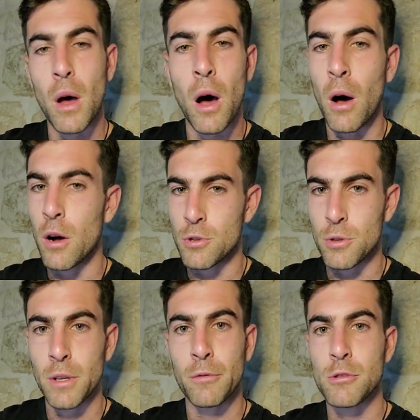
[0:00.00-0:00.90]

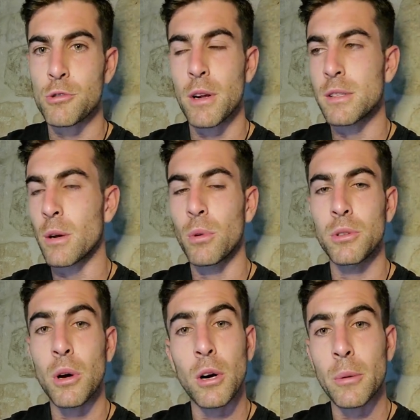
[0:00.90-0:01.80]
100 different trends that we'll
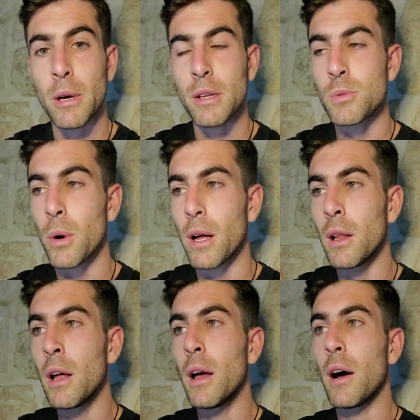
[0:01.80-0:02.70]
talk about as well,